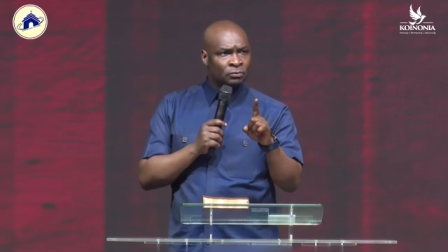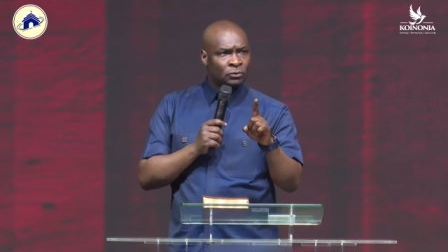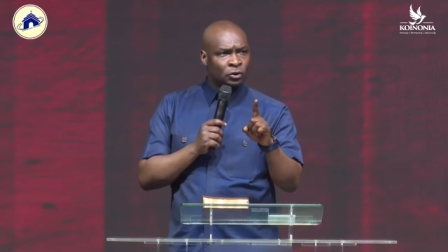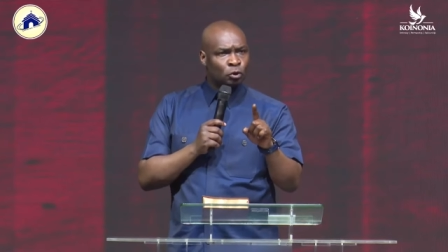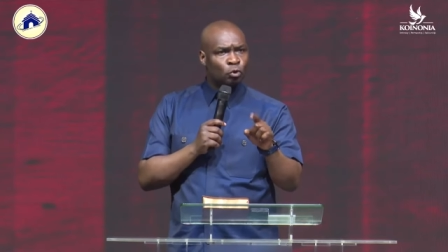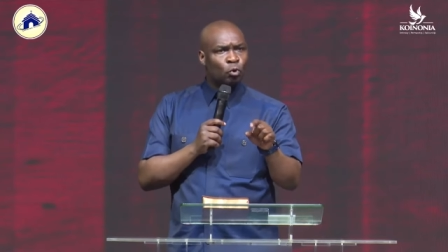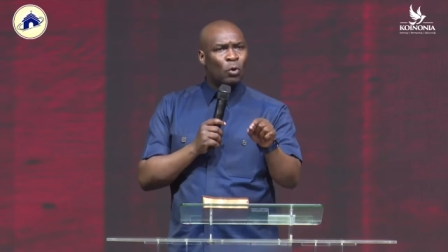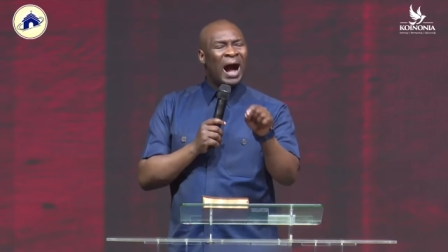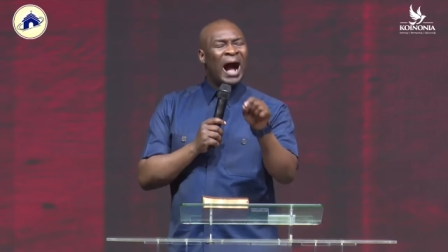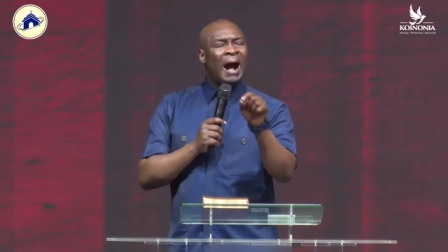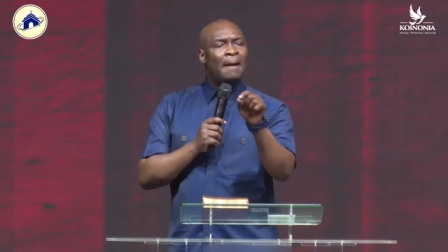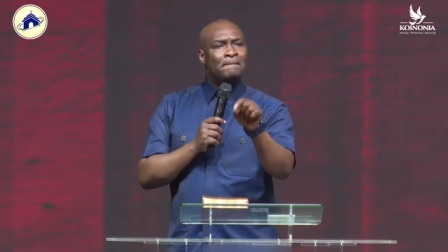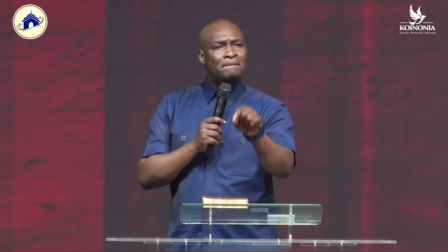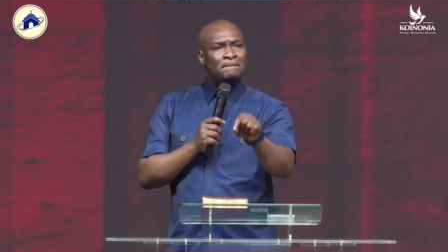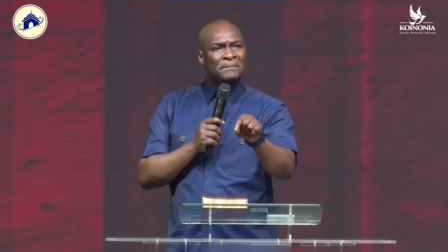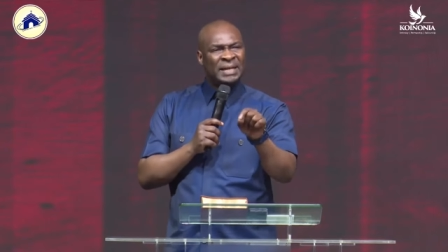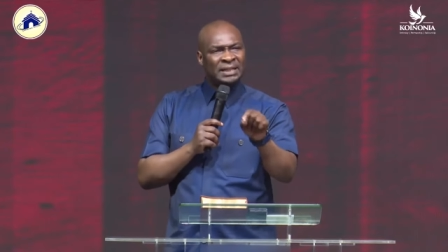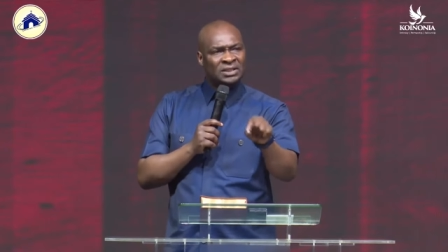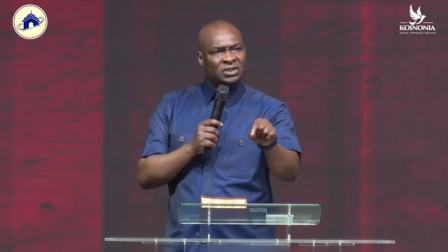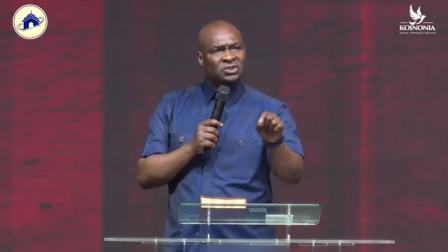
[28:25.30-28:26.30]
to
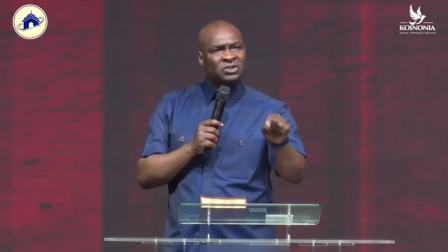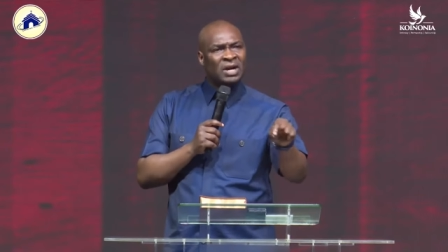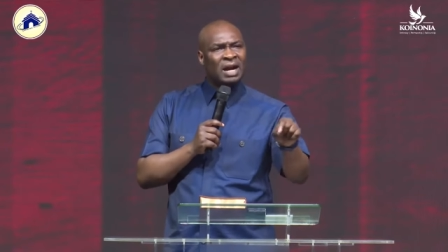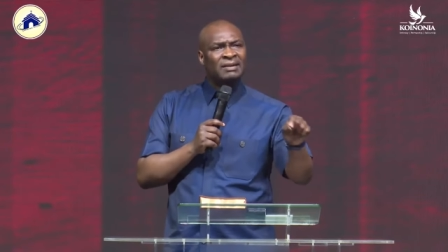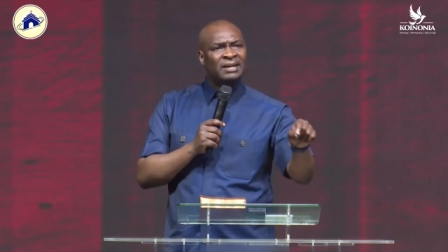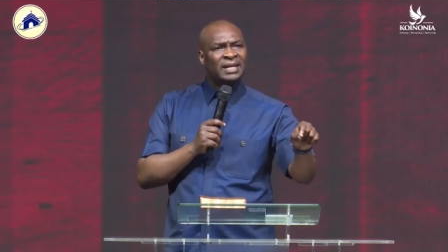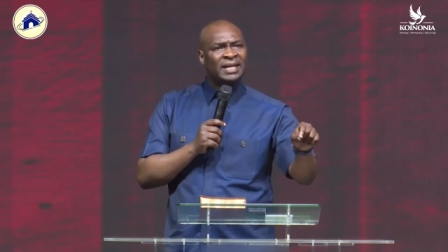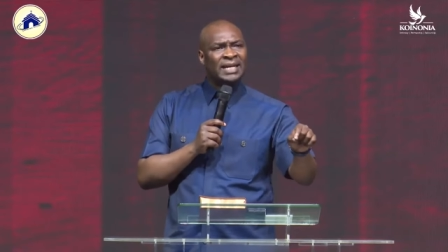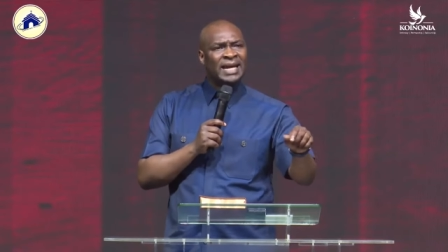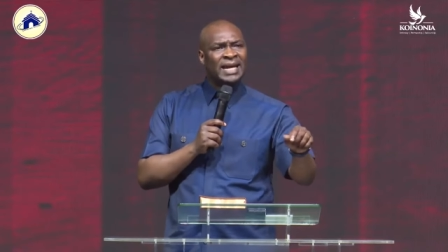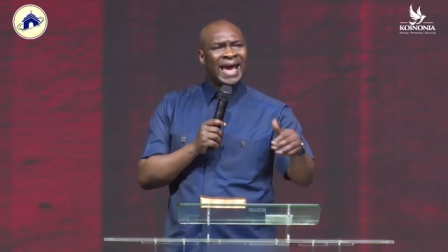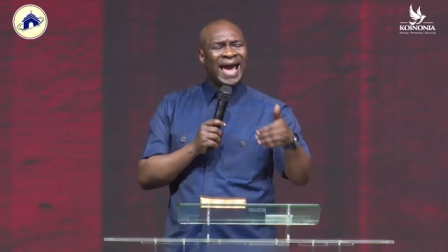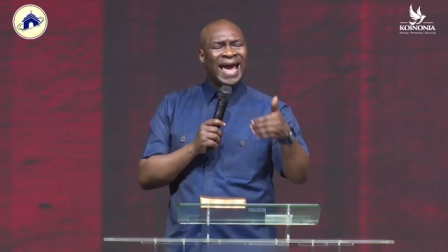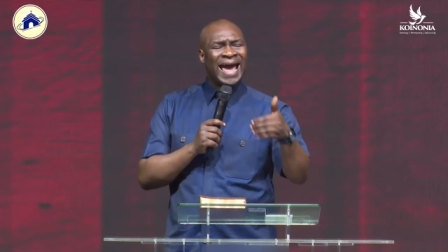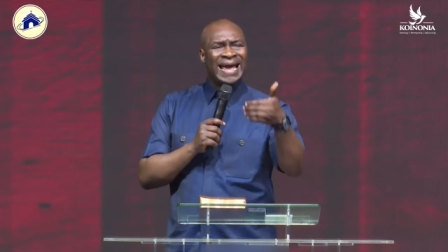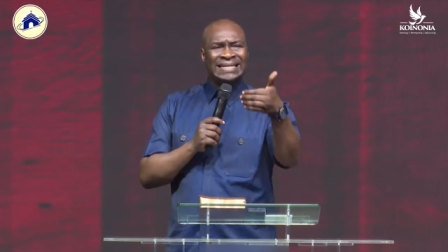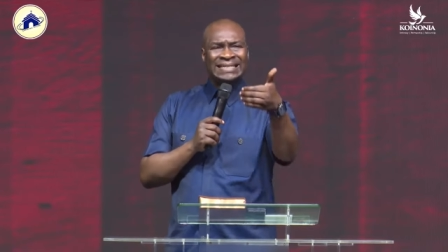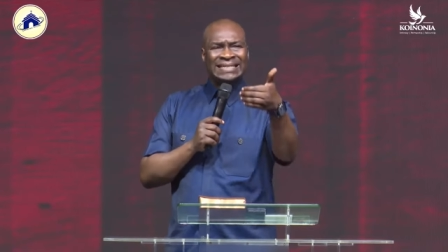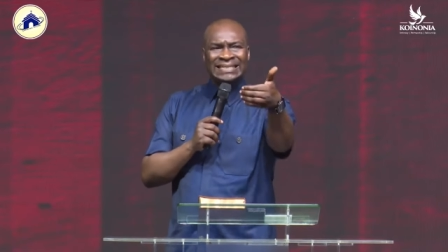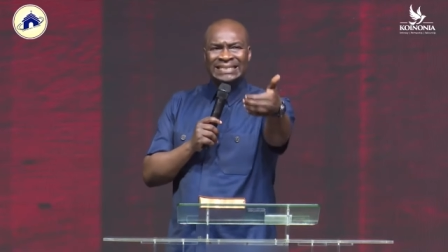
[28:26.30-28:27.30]
arbitrarily
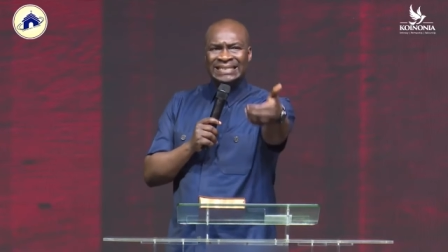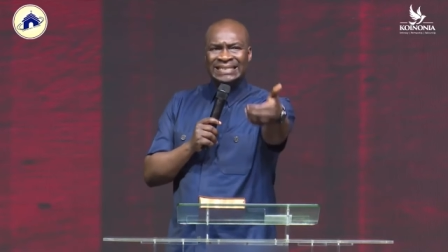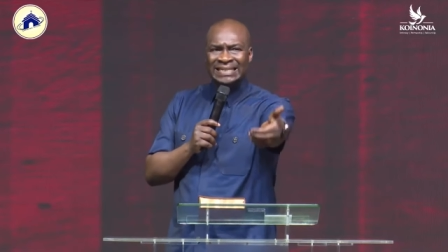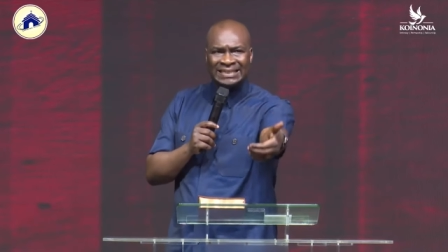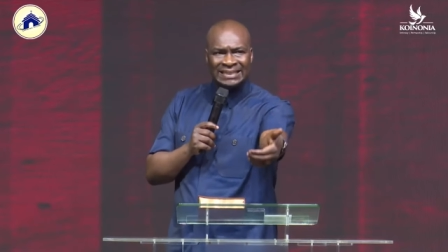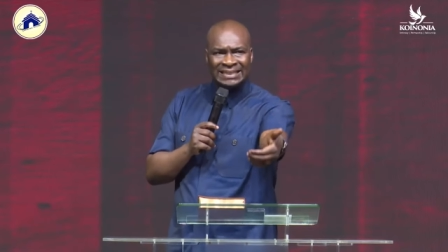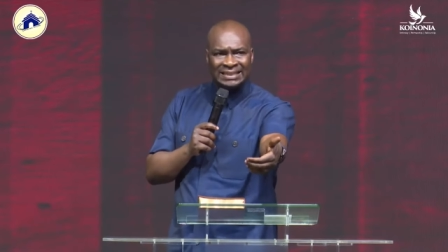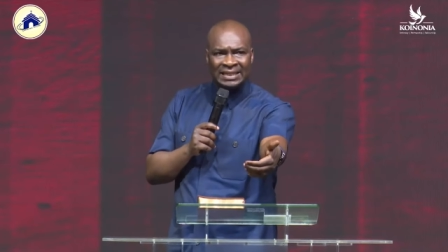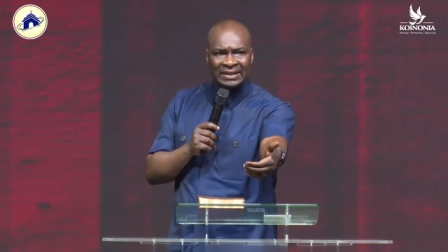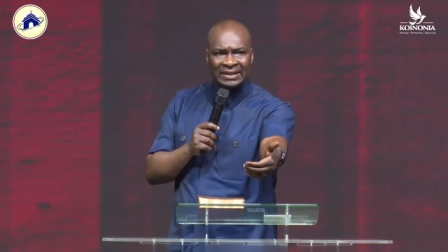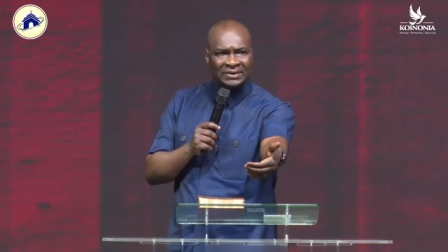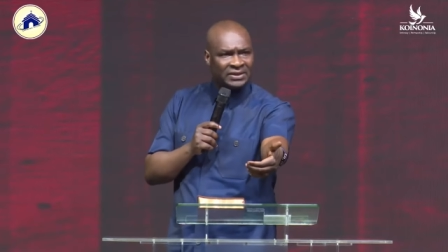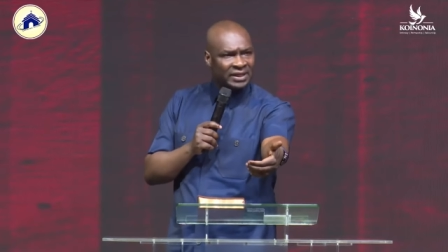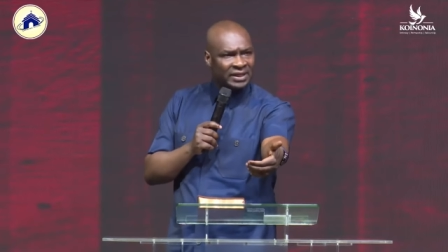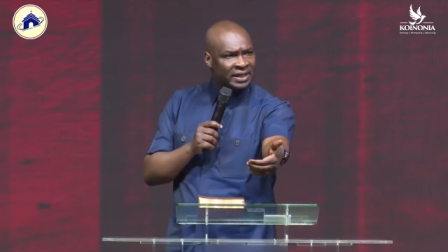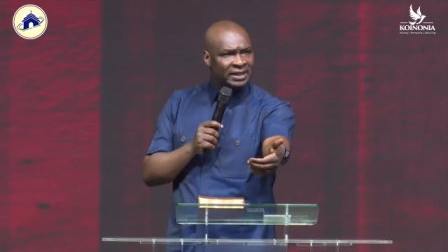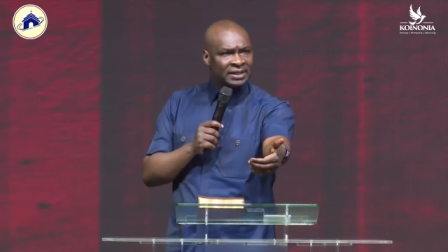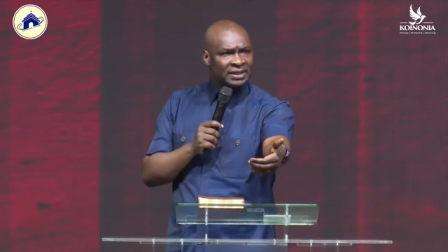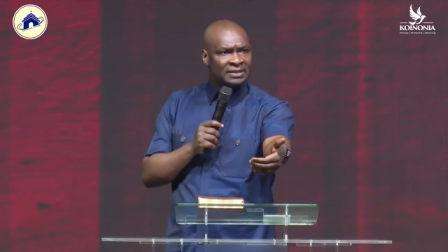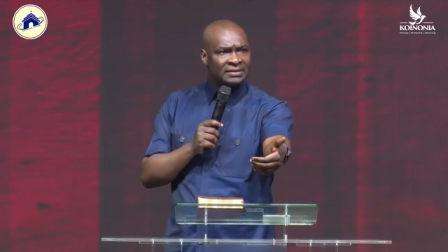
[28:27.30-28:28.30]
edit the
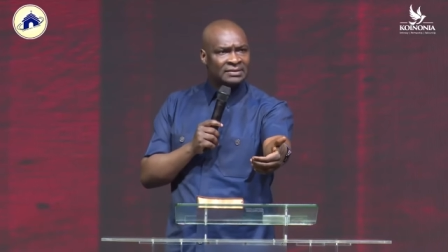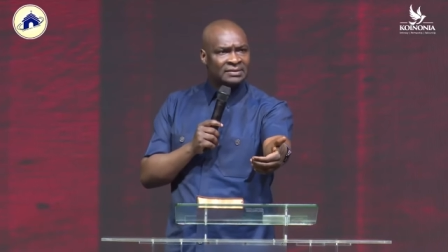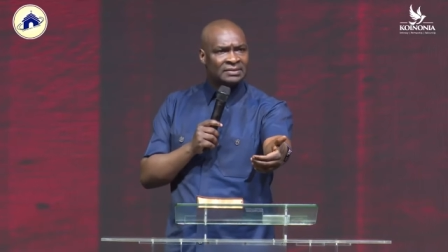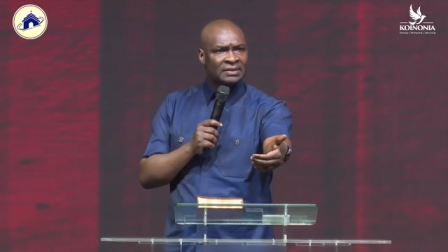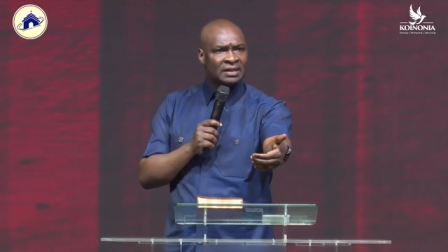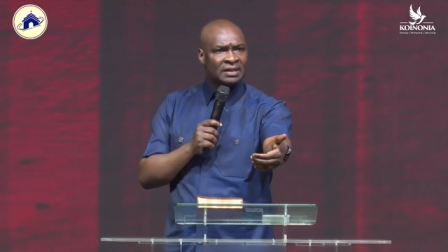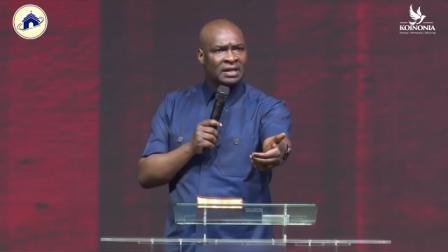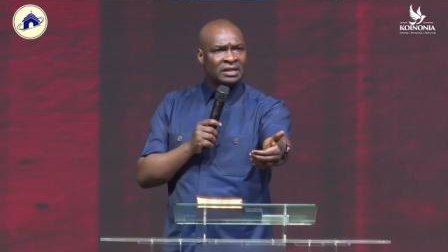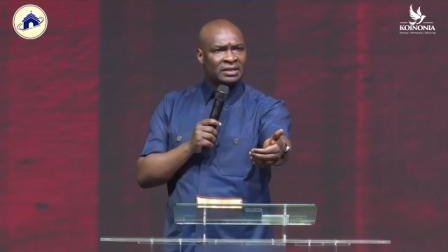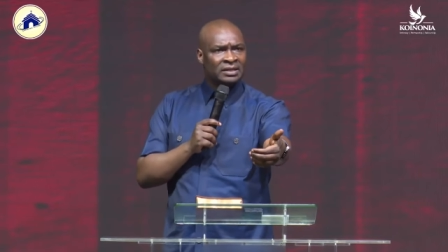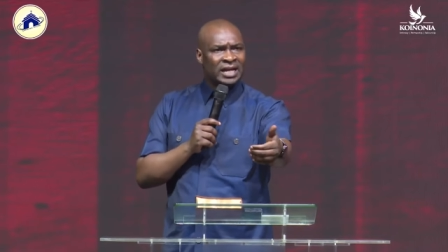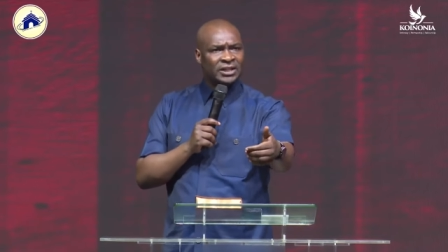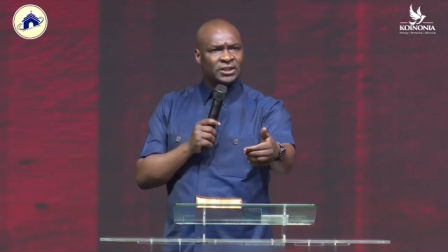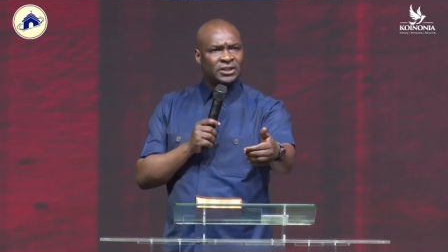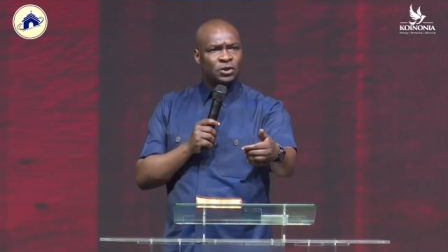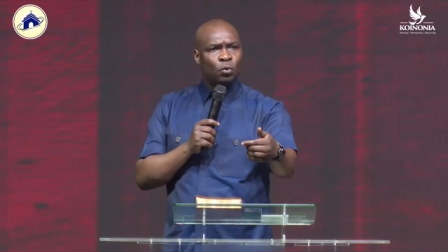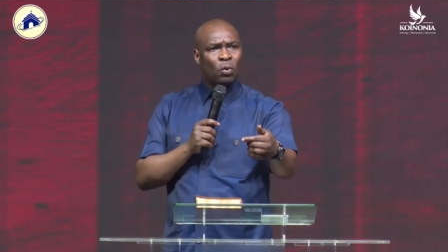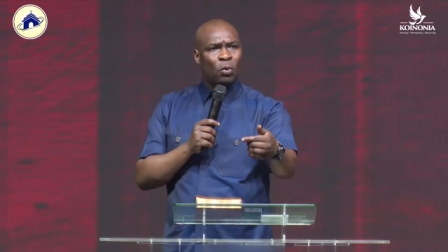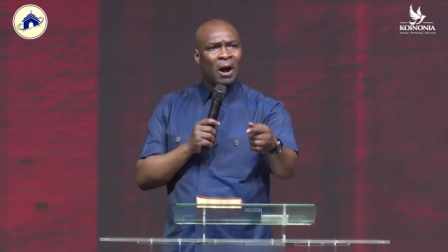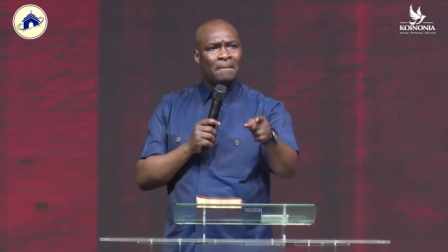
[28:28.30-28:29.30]
things
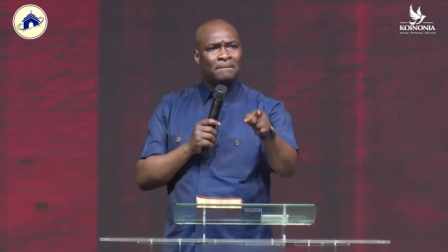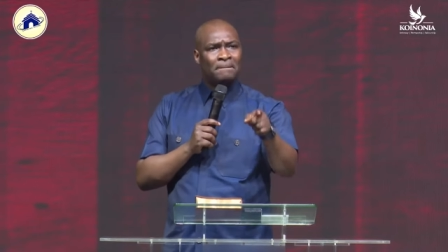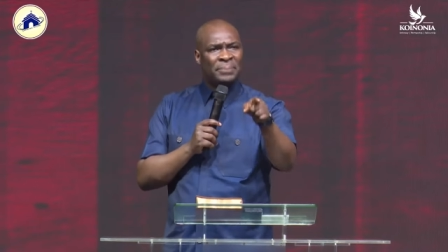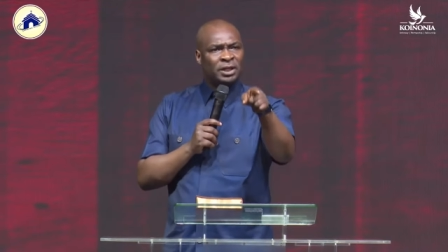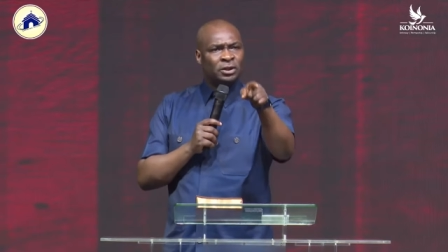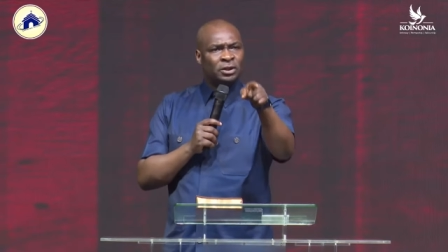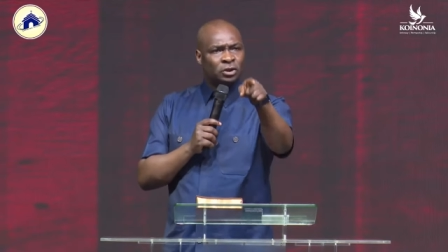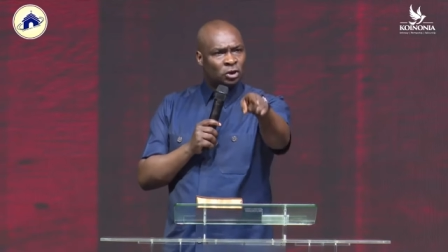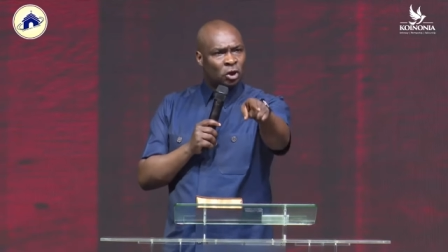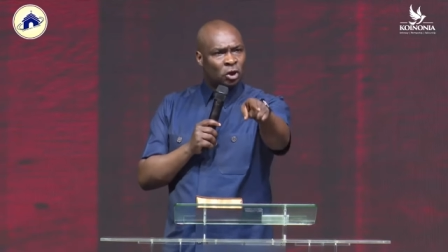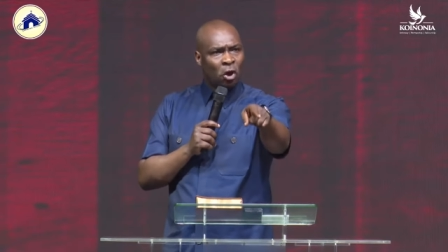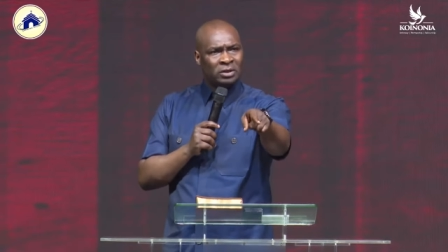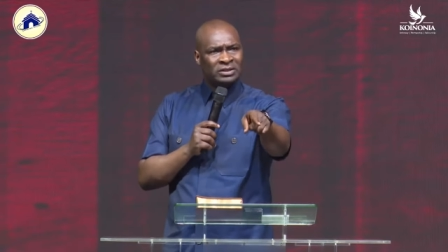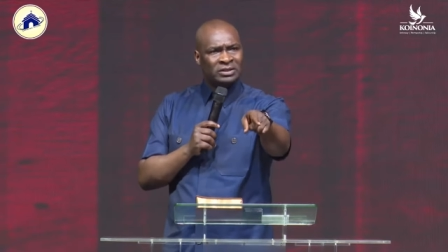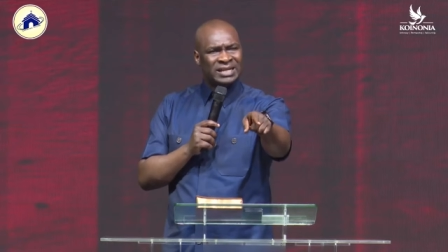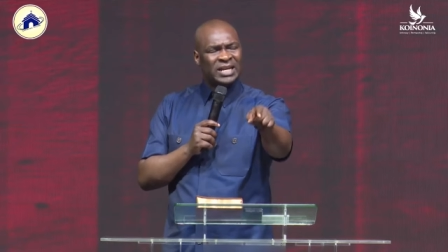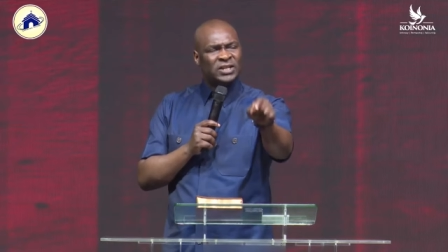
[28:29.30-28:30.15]
that you are being taught,